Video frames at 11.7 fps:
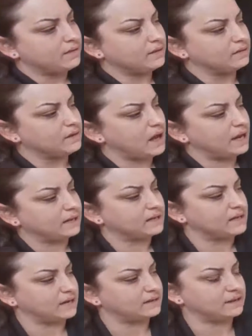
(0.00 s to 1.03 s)
The line
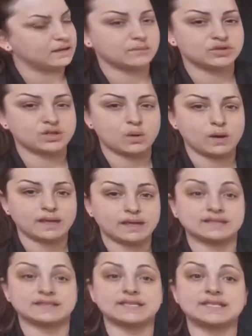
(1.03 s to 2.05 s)
connecting them showing
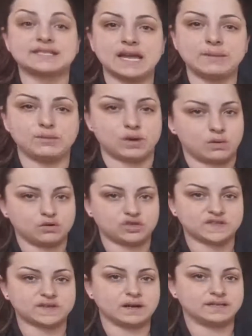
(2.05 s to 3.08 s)
it's the same note,
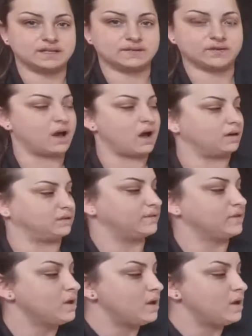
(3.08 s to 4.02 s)
just on a different octave.